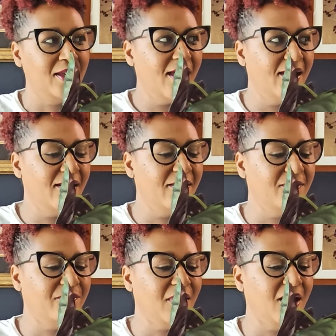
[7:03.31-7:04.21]

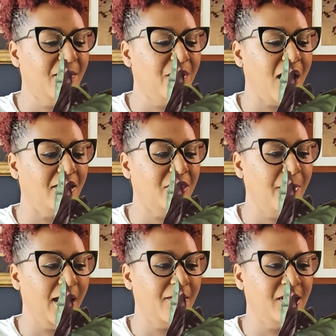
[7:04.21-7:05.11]
and unpot the
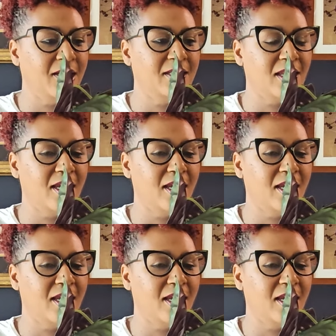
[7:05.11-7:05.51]
babies,